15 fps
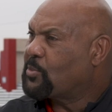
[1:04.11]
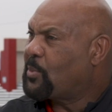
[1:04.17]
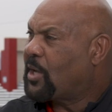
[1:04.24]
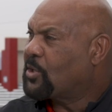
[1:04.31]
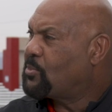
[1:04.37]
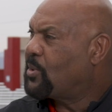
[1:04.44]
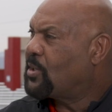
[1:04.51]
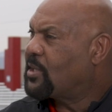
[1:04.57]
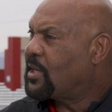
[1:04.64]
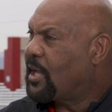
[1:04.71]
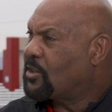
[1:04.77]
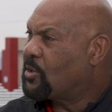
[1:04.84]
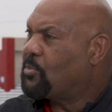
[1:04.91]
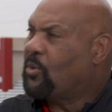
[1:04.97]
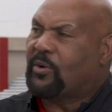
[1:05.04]
responsibility
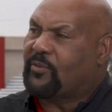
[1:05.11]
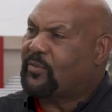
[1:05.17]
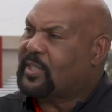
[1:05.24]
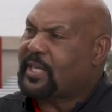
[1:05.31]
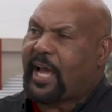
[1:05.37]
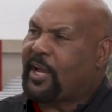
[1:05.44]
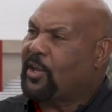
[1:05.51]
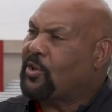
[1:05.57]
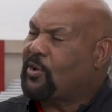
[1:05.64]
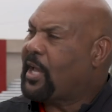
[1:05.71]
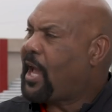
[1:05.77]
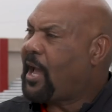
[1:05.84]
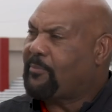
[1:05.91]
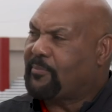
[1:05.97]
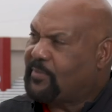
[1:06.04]
at the point of attacking your
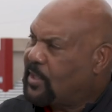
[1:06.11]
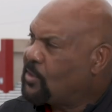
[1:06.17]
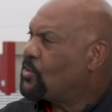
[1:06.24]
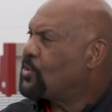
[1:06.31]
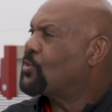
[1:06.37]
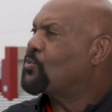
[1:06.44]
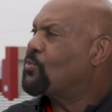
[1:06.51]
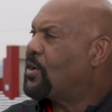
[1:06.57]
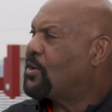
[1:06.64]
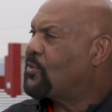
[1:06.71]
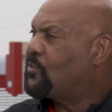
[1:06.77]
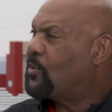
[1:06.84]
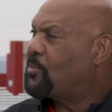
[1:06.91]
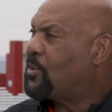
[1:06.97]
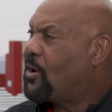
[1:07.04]
gap, then you just run to
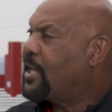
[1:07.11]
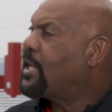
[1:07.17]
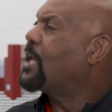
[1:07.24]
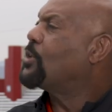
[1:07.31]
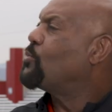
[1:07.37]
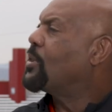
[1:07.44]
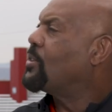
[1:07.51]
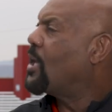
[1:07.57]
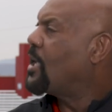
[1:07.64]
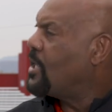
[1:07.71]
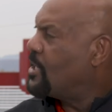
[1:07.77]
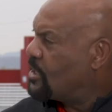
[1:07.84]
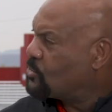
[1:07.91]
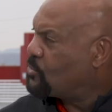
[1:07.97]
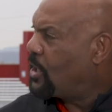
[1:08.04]
the football. And that's one thing
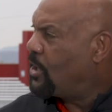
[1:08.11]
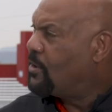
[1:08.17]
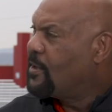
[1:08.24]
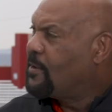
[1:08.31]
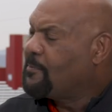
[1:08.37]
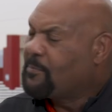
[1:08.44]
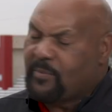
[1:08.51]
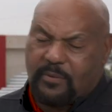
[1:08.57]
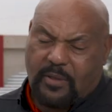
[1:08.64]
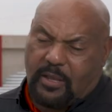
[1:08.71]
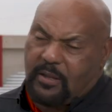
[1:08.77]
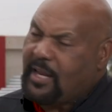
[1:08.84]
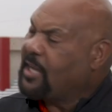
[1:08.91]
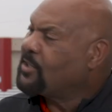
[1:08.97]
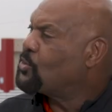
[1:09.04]
he does well.
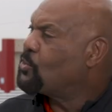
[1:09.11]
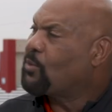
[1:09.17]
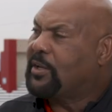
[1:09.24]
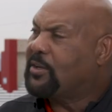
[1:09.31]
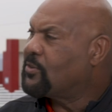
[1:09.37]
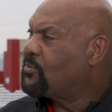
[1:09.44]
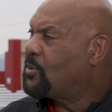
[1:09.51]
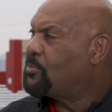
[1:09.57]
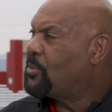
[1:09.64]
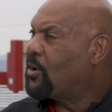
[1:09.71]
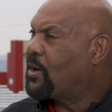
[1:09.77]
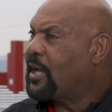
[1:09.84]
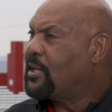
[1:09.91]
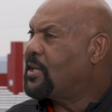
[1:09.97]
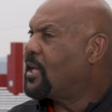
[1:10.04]
He likes to run to the
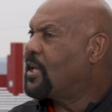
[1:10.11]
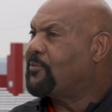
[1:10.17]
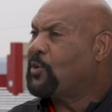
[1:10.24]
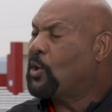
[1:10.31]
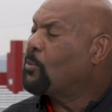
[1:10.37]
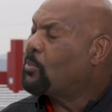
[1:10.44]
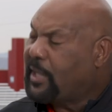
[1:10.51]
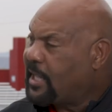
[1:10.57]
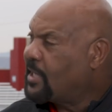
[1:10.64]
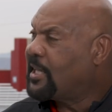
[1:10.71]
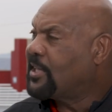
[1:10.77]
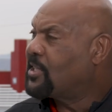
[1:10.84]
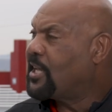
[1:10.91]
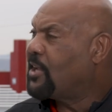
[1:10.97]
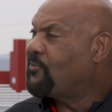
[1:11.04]
football. And if you're gonna play in
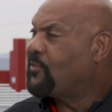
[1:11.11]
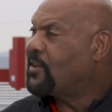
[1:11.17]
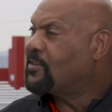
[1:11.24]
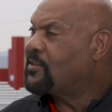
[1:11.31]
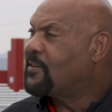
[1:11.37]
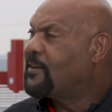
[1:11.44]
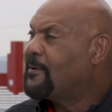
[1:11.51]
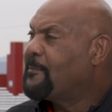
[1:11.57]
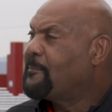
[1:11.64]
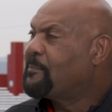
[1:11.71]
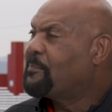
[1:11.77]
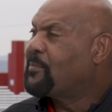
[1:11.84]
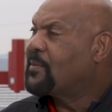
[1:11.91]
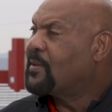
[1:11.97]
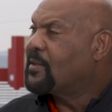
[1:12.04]
this defense,
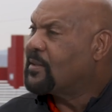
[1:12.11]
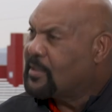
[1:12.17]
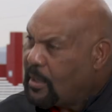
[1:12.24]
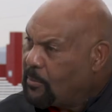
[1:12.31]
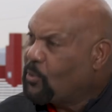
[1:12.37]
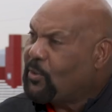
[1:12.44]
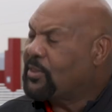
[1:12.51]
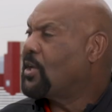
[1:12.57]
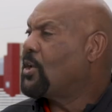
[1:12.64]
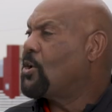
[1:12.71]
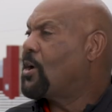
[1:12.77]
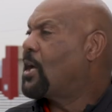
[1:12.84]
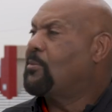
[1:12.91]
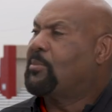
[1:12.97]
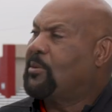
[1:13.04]
number one thing
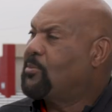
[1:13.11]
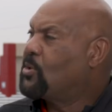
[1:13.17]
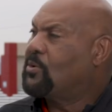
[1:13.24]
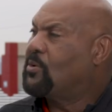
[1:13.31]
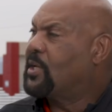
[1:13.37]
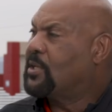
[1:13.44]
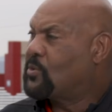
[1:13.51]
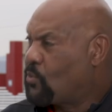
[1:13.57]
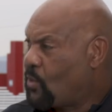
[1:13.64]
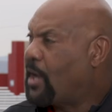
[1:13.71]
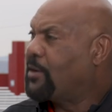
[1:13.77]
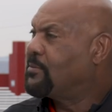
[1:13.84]
you gotta be able to do is run.